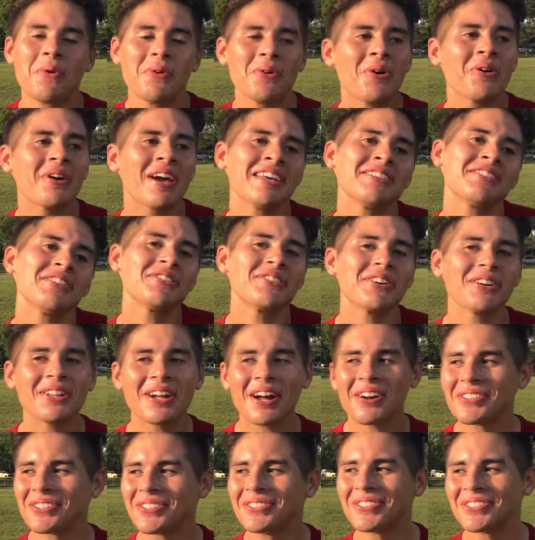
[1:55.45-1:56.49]
when we go against each
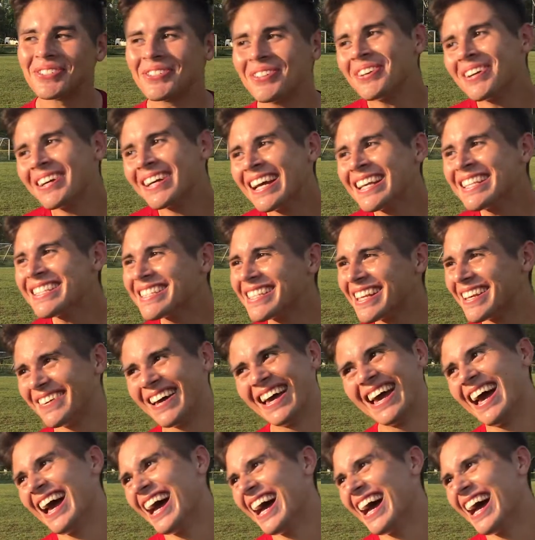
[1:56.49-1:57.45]
other, I will score against them.